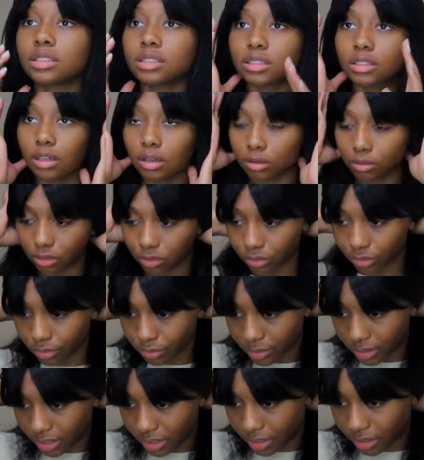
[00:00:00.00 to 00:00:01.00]
just go
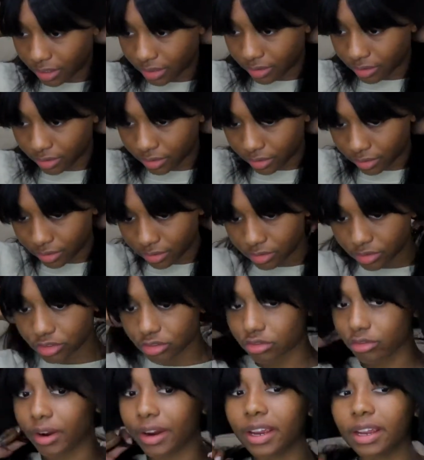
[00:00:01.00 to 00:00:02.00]
through and
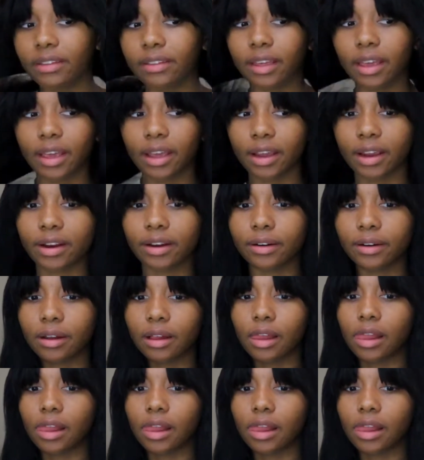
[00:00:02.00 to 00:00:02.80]
straighten the hair